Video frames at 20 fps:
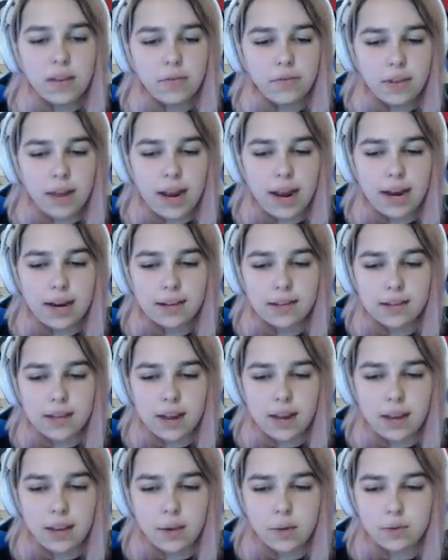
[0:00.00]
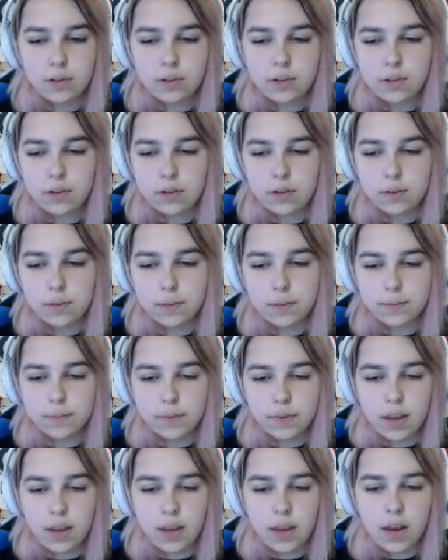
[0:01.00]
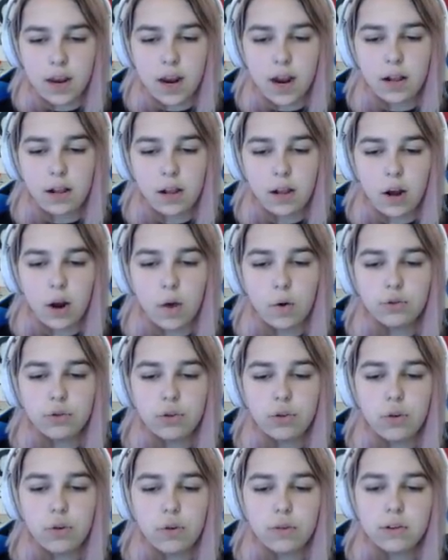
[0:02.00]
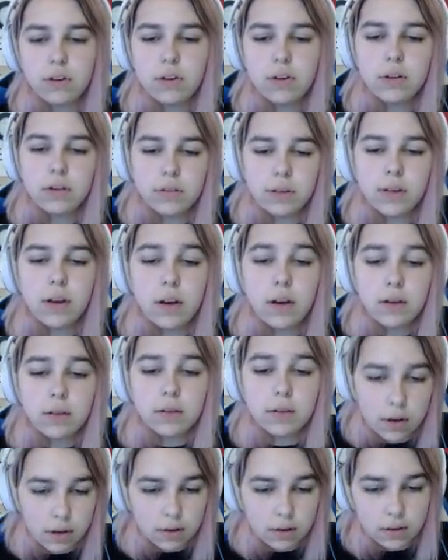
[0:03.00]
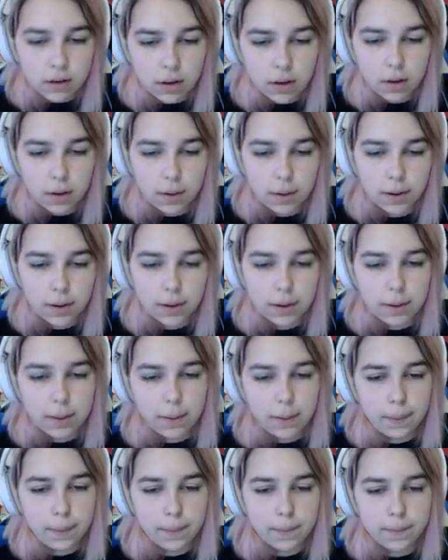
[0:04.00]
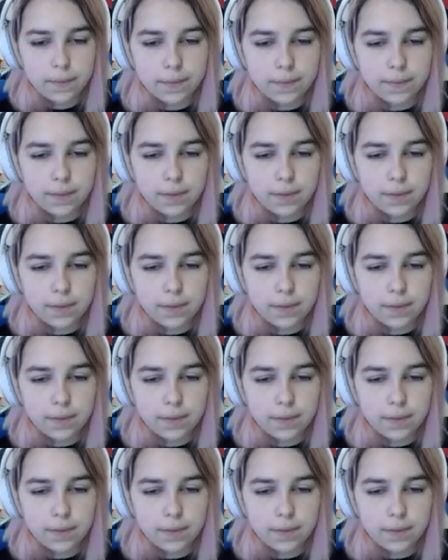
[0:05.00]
the flags yellow too. Yellow. Do, do, do, do, do.